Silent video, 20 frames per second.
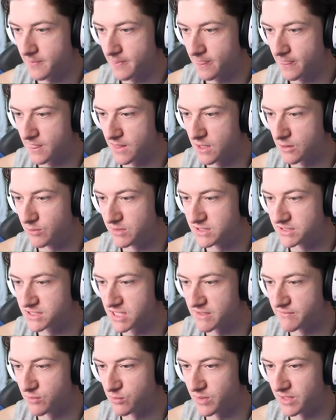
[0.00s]
Oh, we deserve
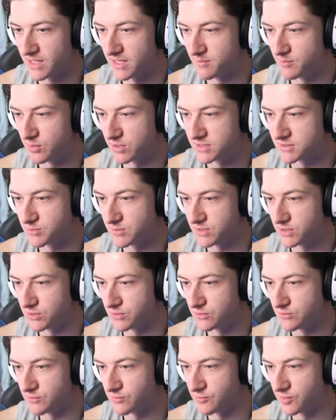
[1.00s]
a win here, boys. We do.
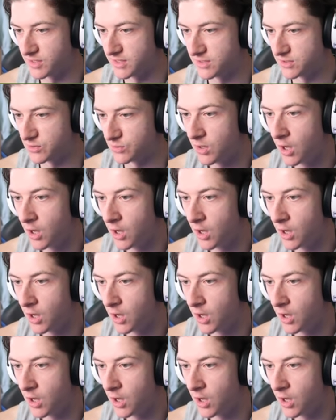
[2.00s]
We really do.